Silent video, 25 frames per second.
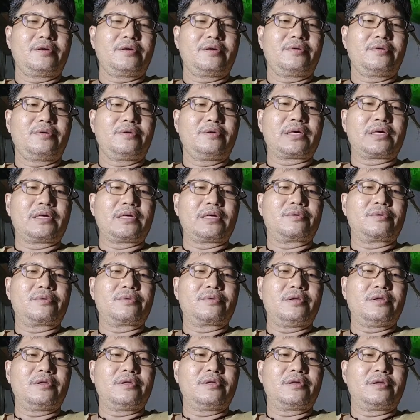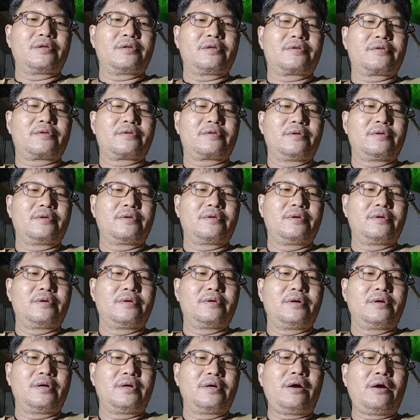can do all this.
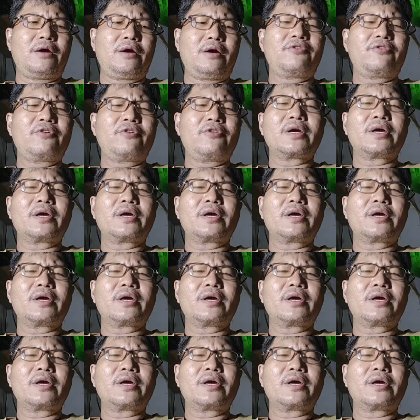I forgot